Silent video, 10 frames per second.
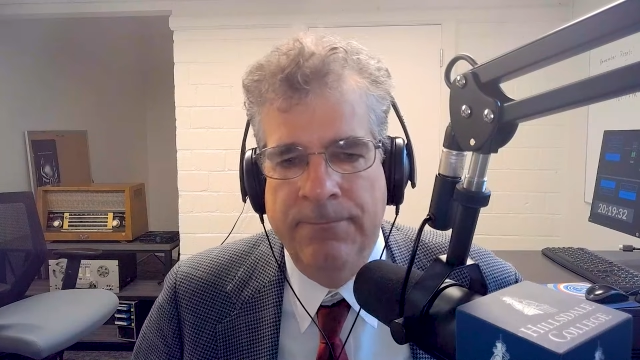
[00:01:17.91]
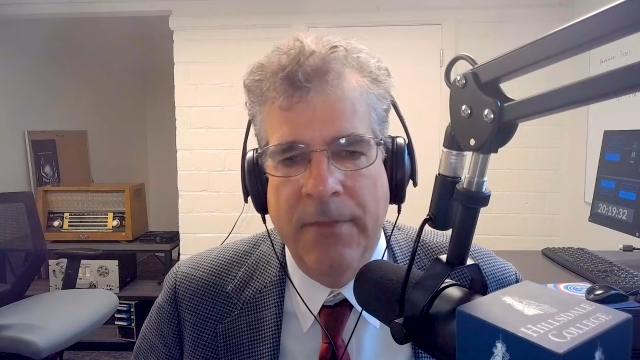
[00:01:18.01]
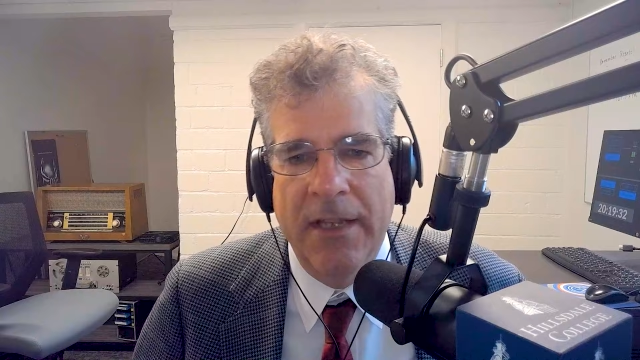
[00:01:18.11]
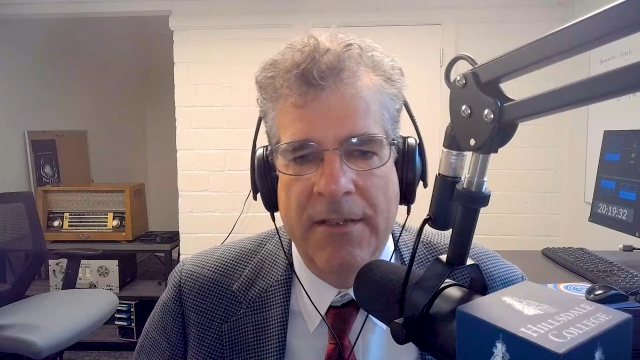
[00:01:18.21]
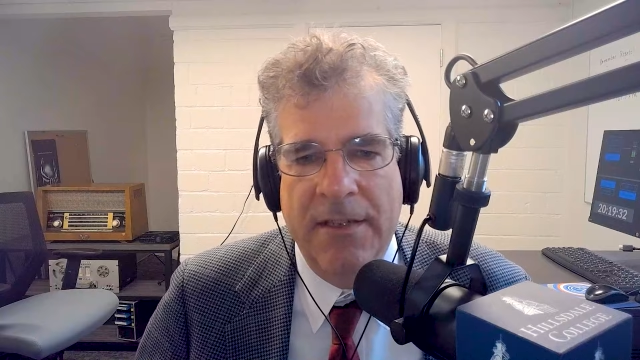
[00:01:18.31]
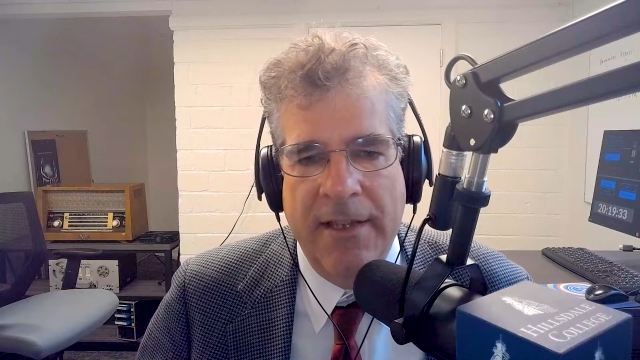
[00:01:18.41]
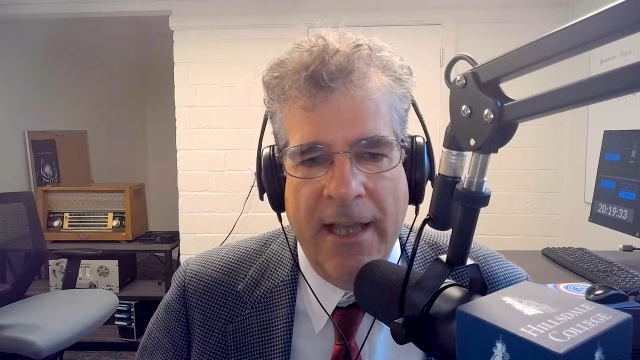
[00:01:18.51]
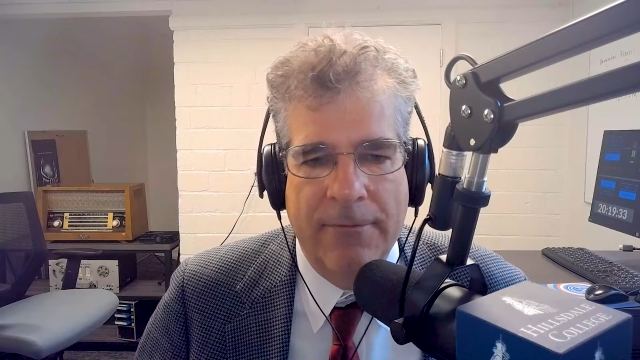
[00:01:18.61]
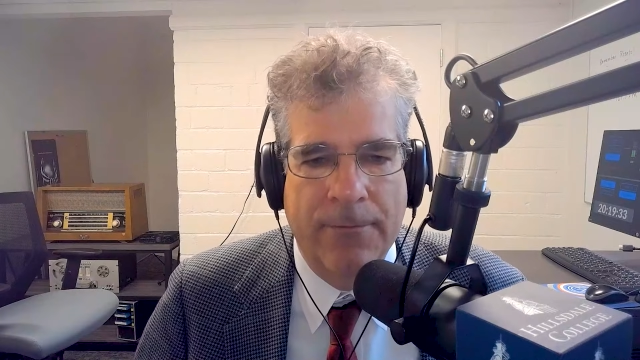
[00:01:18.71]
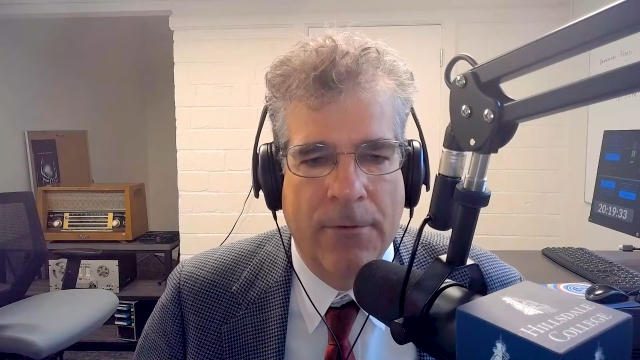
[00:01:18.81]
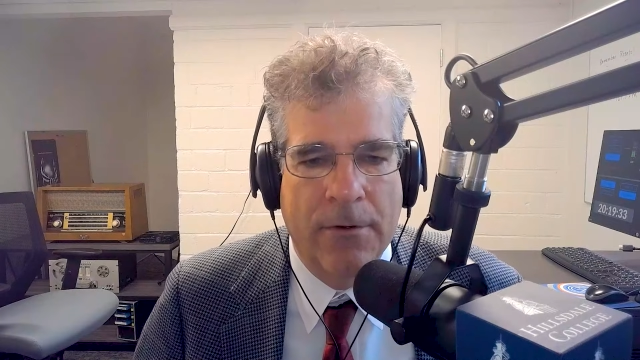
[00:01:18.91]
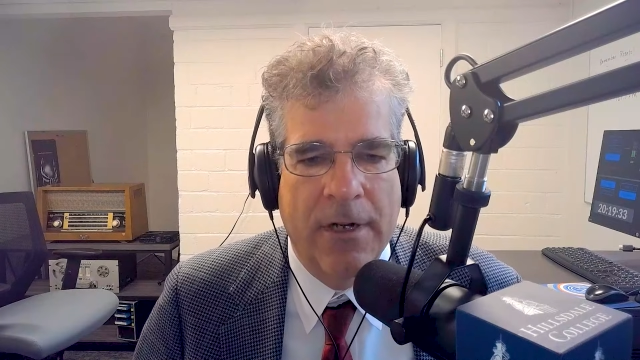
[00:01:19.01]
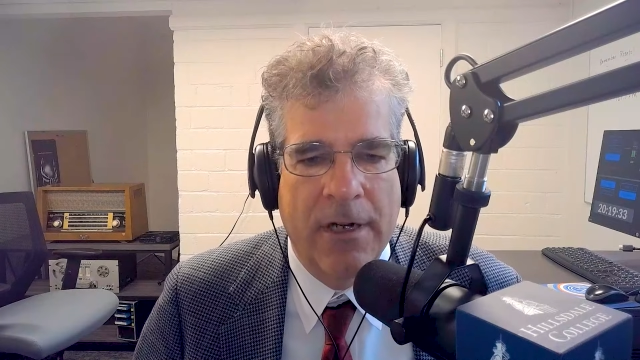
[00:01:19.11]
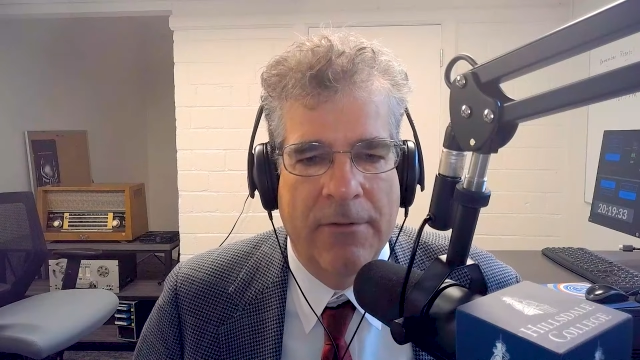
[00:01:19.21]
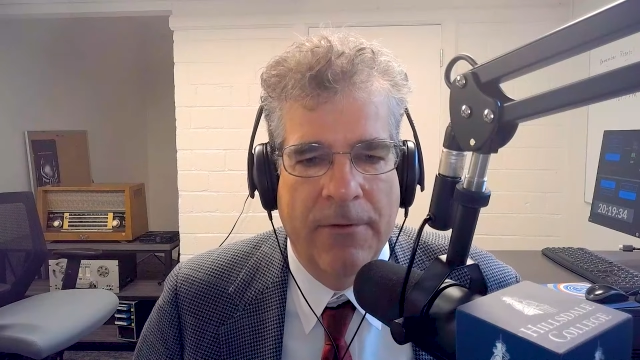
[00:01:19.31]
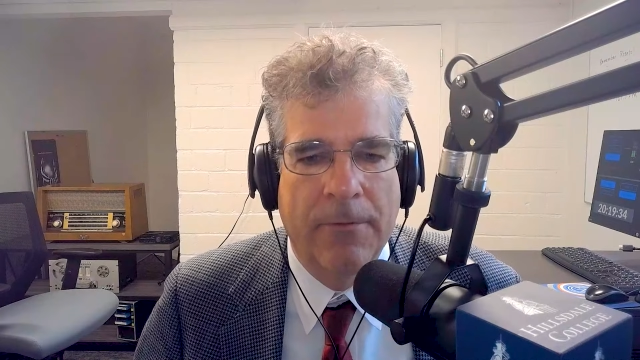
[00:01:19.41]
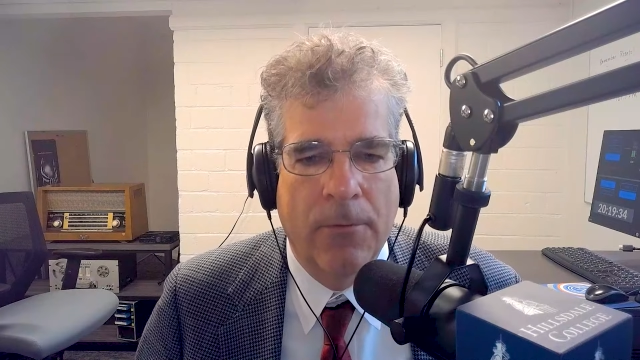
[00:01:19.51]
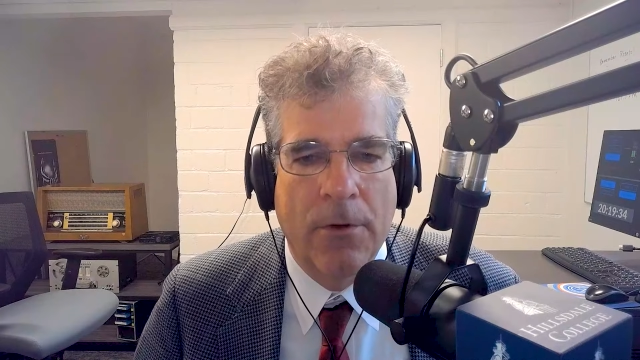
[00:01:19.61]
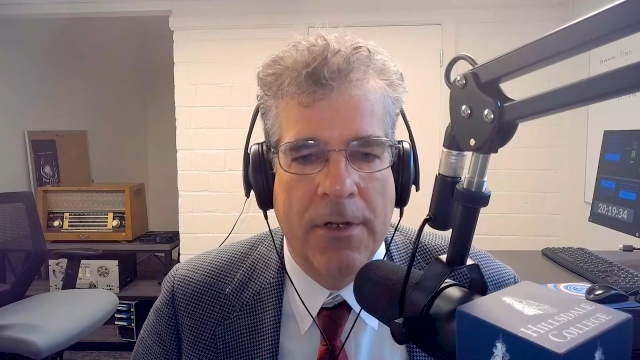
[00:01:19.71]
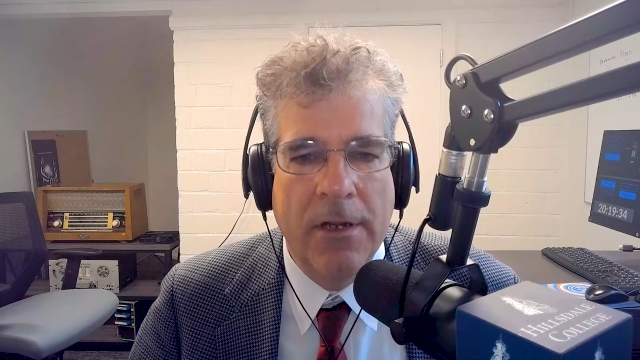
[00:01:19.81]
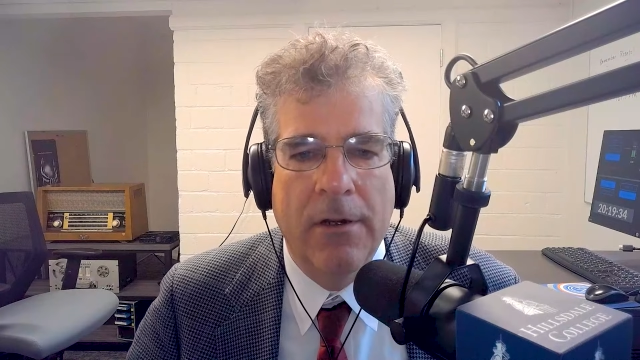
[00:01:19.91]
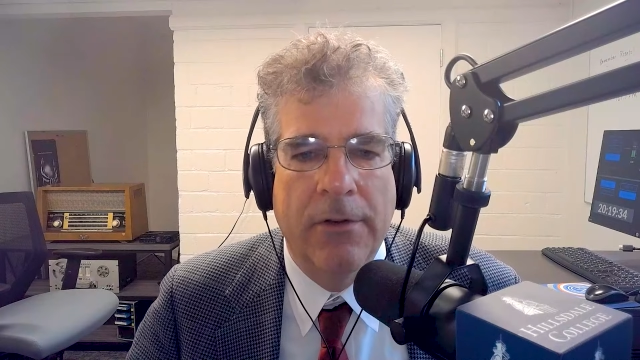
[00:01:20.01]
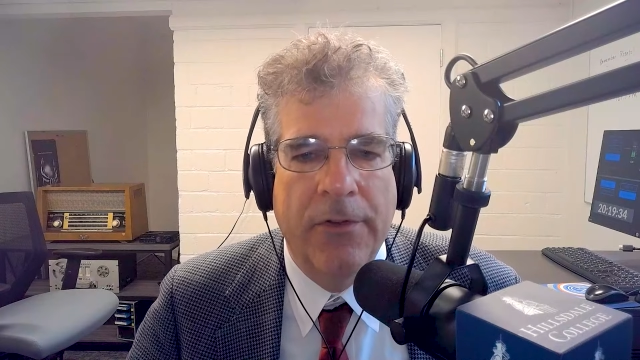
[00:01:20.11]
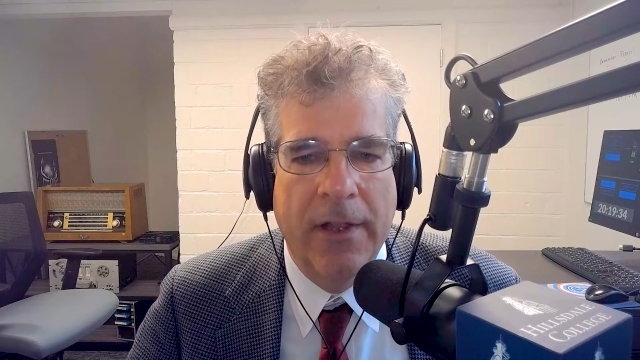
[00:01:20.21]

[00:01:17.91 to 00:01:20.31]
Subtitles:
and did that for 4 years.